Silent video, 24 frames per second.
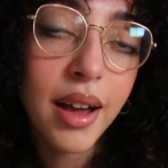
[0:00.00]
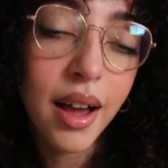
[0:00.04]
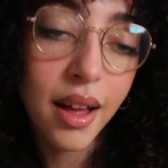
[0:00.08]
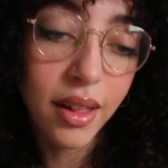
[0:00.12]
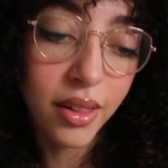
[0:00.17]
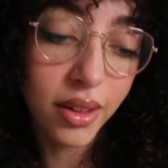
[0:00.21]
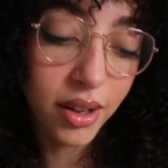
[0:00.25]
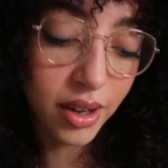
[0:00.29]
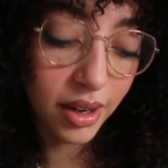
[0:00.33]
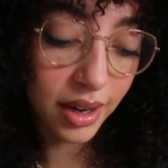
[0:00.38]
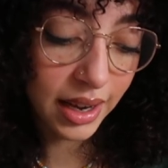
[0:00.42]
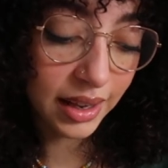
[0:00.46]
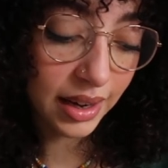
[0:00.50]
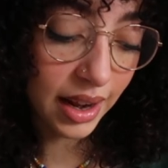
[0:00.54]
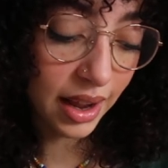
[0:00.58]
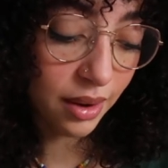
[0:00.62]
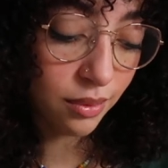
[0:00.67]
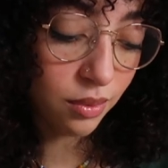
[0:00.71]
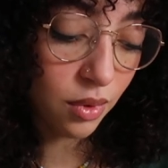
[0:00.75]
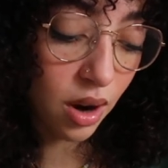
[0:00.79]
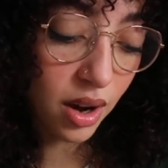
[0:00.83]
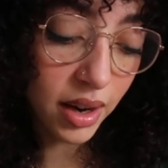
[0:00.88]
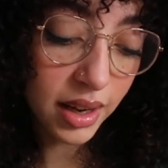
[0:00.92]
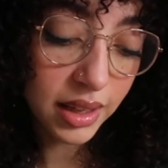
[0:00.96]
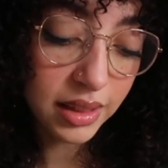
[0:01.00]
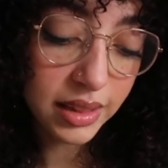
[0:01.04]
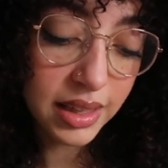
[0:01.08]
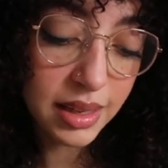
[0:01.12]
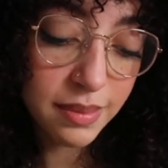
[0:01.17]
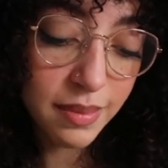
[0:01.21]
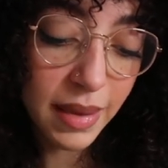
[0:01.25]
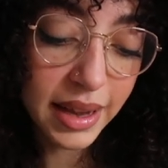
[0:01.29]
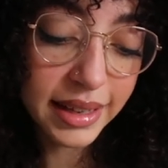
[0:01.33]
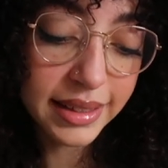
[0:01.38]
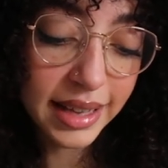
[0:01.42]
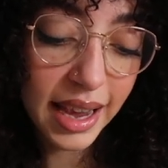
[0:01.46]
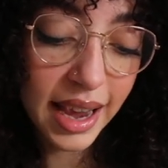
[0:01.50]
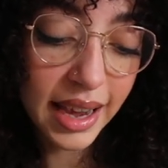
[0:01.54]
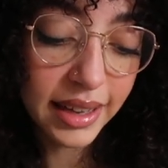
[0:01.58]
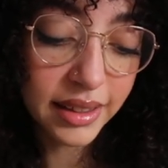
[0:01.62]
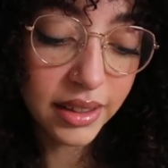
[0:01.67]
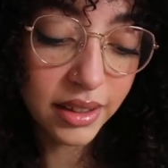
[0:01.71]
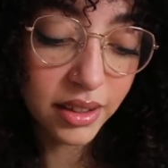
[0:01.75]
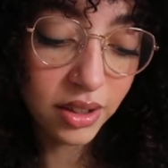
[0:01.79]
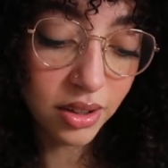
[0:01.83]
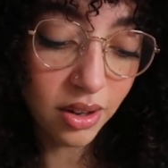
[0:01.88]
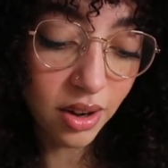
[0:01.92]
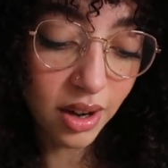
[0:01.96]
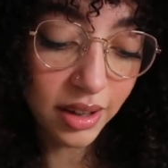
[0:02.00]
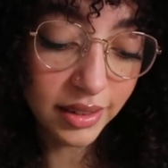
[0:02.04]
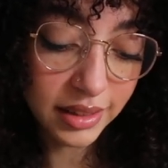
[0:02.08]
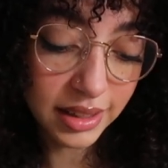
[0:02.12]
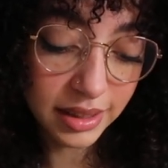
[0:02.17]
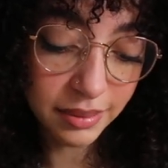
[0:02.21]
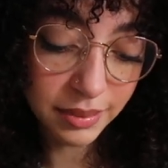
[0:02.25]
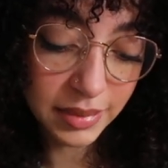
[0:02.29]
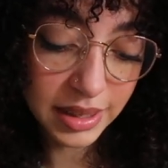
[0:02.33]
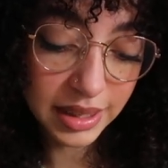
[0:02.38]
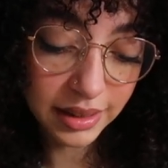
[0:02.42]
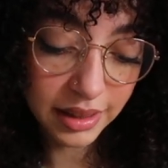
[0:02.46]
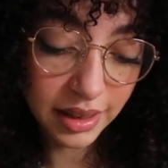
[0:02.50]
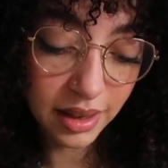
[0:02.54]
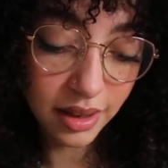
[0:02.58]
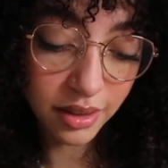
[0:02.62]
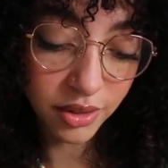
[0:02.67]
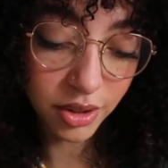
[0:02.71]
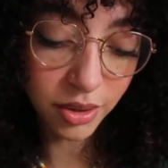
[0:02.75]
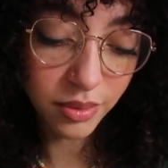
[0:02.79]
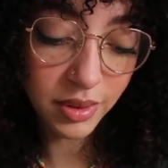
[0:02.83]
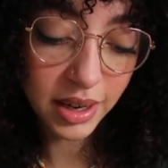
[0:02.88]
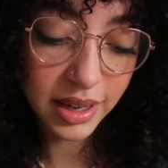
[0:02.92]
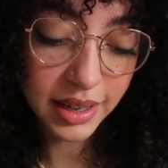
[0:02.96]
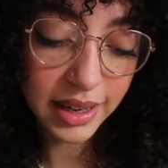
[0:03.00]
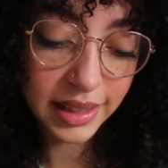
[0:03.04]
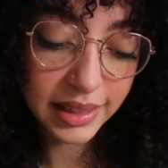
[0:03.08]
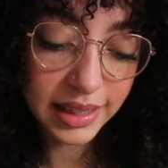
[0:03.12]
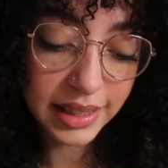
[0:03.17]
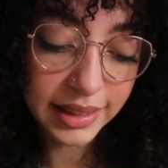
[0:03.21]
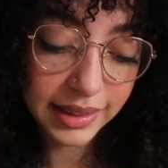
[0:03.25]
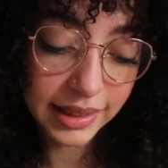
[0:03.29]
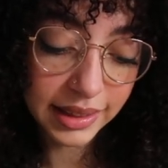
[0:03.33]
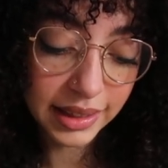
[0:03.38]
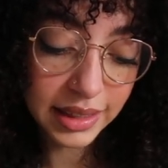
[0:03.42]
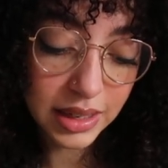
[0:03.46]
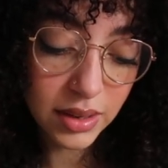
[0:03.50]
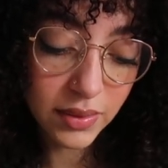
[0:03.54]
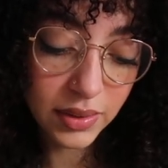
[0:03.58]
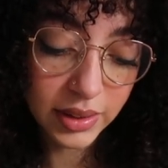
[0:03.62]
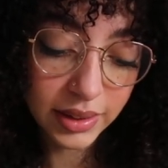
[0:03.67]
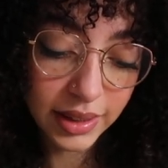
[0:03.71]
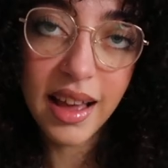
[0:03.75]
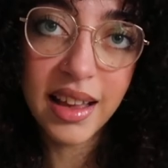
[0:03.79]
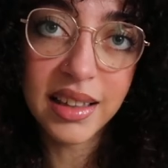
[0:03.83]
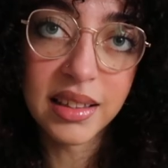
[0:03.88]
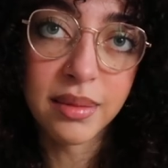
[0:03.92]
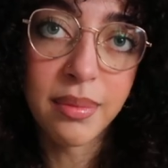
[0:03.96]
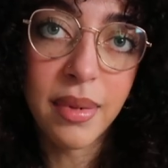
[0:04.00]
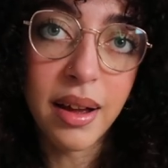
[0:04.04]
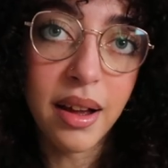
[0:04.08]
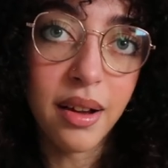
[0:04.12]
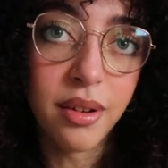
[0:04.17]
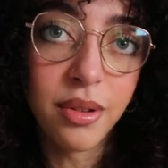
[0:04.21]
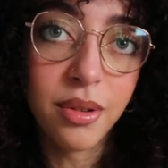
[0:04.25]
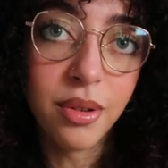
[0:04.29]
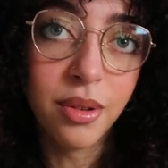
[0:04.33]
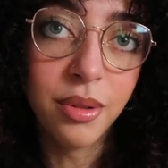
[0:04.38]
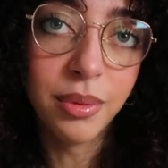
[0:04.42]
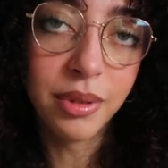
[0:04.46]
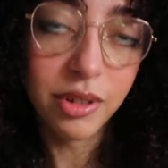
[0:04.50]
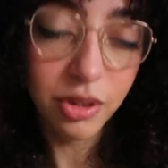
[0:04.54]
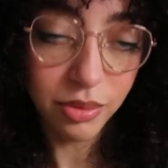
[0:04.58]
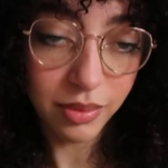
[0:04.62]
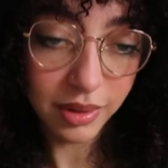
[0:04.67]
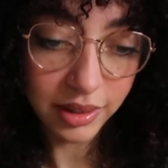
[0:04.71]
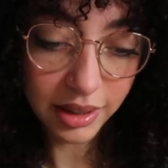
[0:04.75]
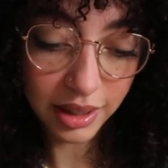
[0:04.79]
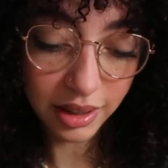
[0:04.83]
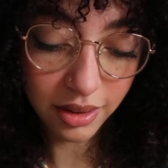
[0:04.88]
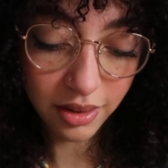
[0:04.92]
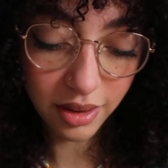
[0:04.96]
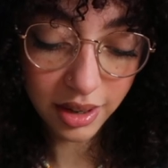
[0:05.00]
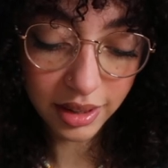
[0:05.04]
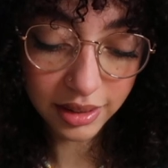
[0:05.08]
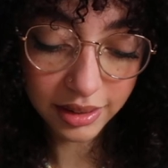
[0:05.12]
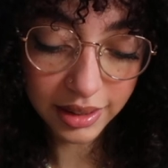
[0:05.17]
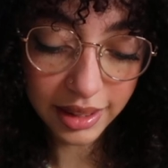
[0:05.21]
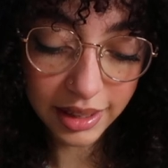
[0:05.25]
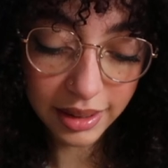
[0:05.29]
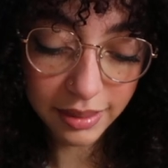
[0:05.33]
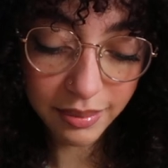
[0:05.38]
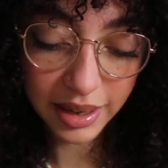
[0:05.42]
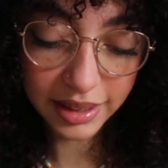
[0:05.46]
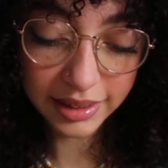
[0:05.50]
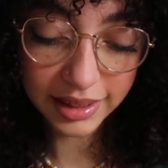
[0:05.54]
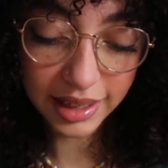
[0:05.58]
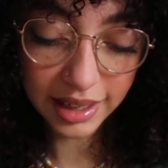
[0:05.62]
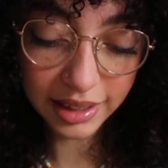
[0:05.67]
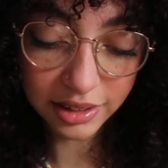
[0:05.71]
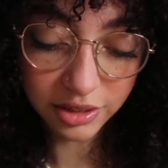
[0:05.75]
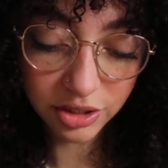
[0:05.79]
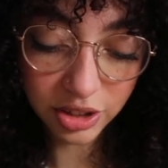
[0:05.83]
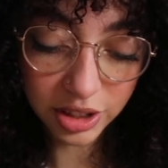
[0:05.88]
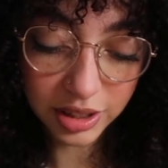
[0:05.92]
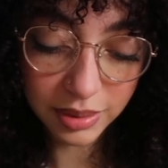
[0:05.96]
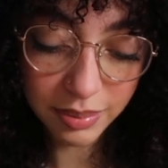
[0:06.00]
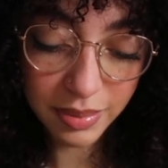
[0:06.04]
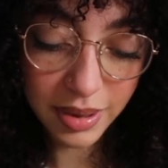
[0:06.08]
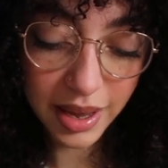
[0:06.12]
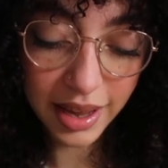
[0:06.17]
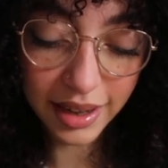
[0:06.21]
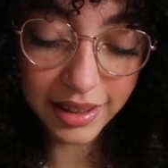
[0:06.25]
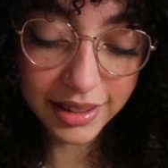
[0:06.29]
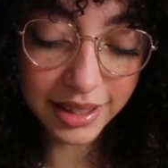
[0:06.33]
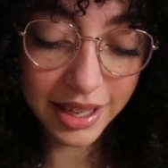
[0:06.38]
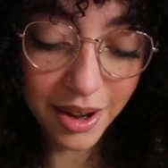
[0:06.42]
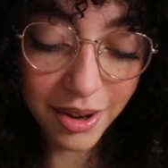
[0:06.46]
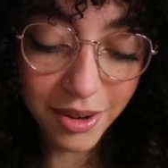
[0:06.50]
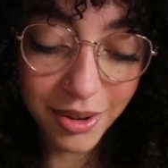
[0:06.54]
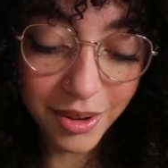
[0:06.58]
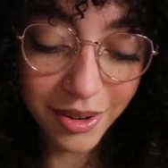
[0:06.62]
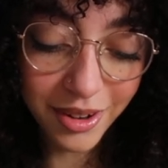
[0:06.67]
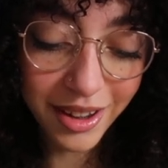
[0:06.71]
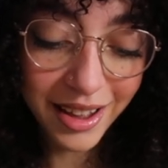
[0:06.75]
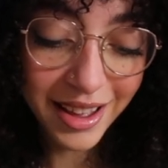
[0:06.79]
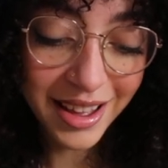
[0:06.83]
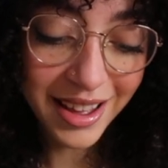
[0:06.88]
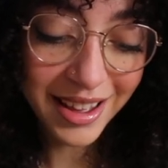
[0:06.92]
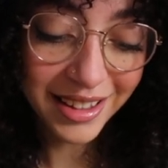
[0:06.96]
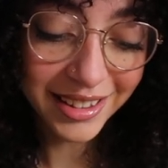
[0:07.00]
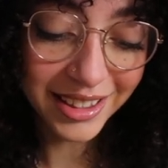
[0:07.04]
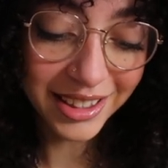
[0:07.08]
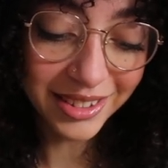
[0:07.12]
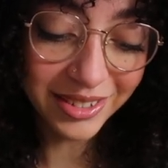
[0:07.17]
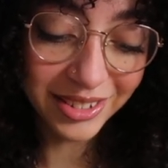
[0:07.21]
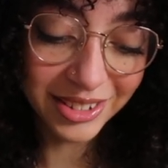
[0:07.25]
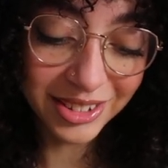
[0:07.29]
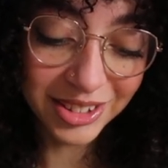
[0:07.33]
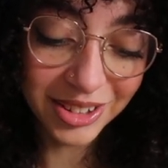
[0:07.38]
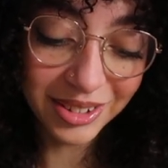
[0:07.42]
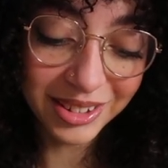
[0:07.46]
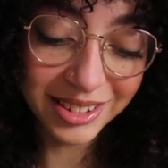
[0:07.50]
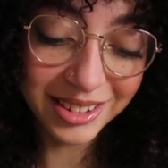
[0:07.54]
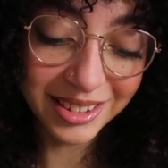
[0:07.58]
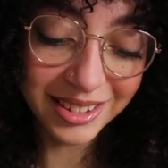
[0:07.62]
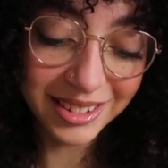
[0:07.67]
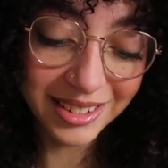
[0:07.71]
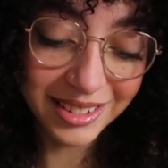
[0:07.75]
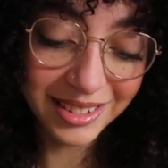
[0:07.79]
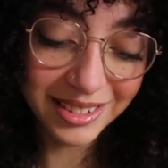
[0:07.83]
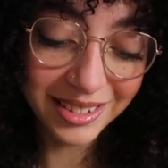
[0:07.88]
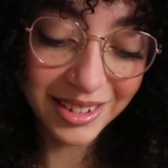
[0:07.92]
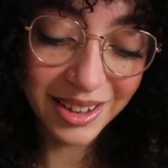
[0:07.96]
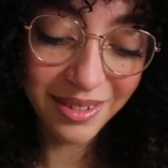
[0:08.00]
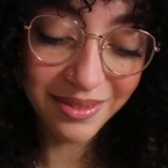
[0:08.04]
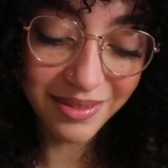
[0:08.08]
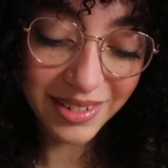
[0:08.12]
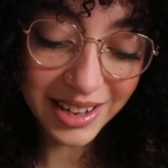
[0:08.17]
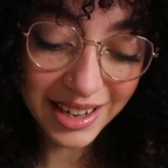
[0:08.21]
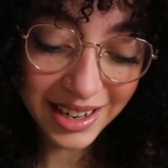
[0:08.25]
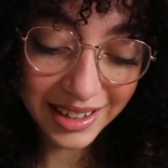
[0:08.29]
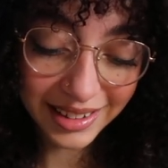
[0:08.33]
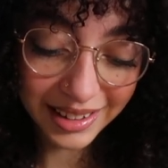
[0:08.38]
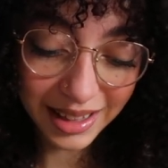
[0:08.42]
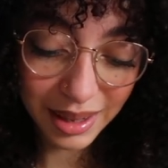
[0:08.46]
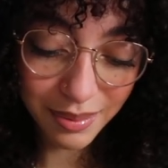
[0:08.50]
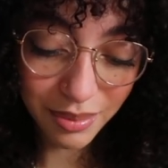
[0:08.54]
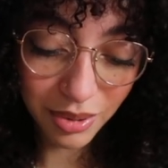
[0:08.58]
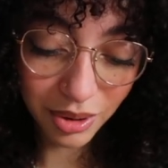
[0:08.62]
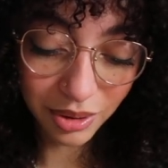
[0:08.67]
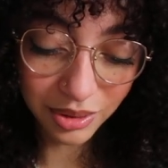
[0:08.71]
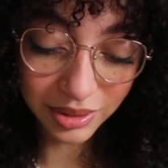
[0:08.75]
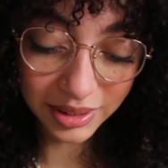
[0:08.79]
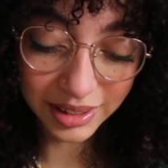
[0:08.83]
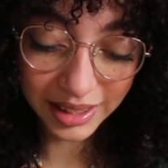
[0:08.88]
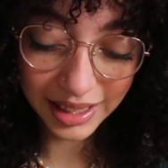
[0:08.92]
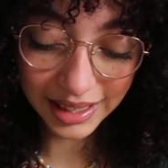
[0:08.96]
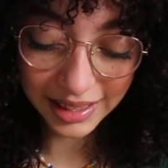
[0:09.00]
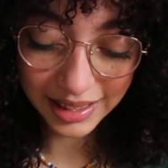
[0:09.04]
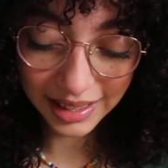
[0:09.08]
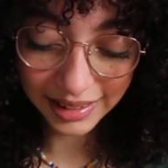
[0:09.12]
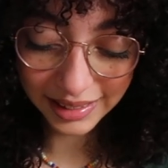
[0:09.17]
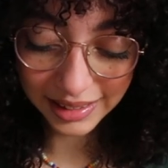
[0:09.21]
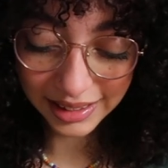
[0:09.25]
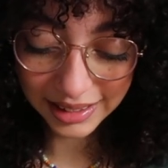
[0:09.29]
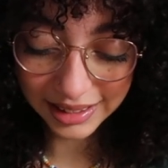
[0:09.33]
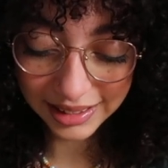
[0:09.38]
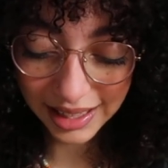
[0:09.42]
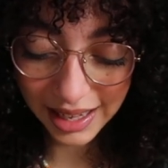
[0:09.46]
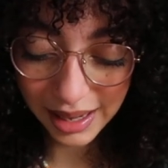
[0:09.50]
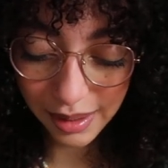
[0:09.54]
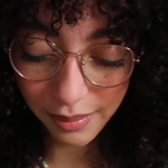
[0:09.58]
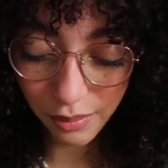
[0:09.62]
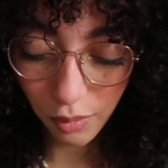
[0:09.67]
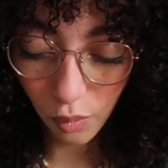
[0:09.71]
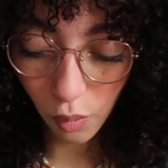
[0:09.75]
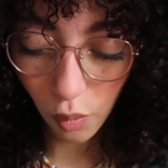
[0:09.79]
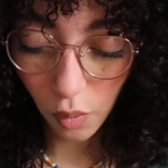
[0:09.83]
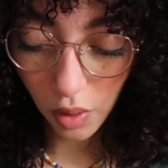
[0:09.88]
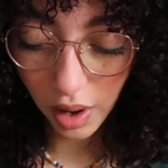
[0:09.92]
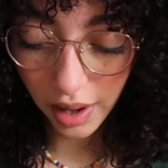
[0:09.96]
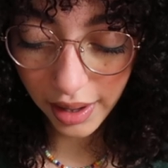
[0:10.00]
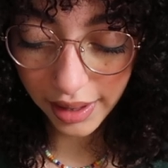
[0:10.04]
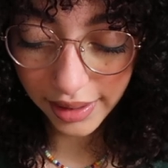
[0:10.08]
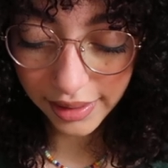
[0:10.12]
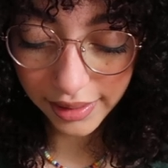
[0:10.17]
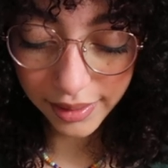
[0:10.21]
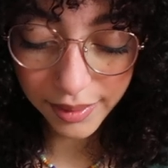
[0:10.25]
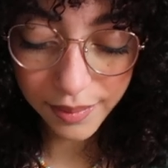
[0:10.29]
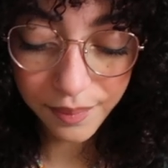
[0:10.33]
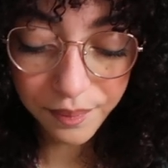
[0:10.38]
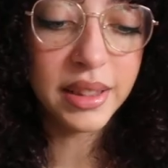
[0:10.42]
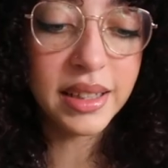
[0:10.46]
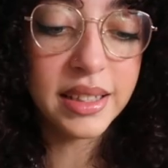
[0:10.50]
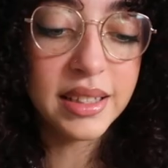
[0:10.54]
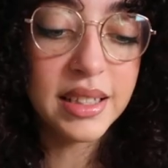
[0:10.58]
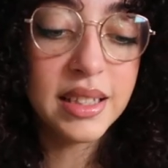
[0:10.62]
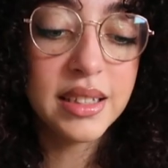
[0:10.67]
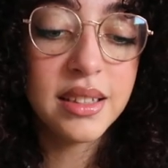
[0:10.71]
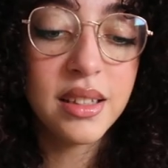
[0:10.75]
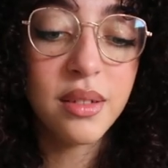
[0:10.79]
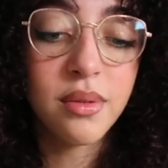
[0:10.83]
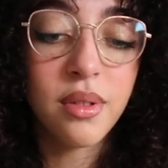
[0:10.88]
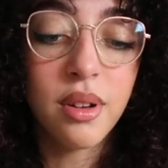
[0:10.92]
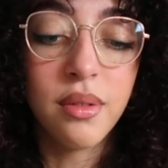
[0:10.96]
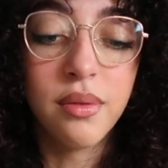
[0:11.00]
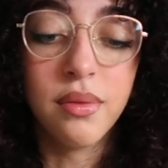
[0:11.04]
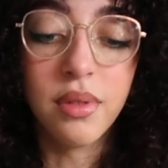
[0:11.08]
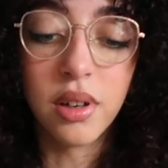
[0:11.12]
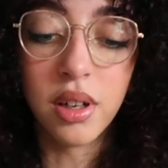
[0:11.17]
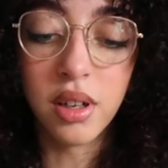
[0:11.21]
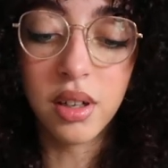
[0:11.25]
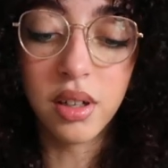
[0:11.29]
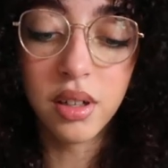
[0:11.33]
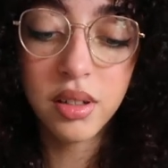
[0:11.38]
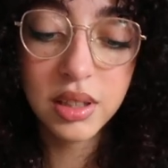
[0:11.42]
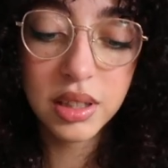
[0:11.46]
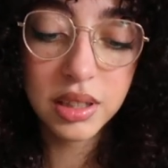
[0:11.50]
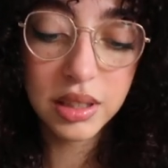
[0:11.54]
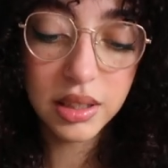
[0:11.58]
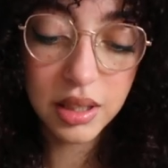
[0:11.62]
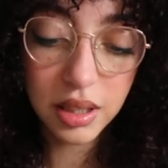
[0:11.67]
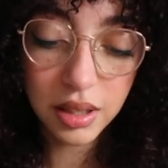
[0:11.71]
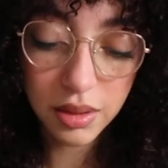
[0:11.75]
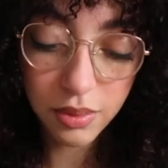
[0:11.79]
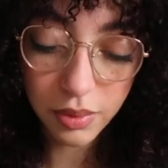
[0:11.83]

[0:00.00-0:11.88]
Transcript: color, and ironically my dad got me the other one, and he didn't even ask my uncle which one they got. Like my dad just picked out this one, so it's convenient they both didn't get the same one. But this is the reversed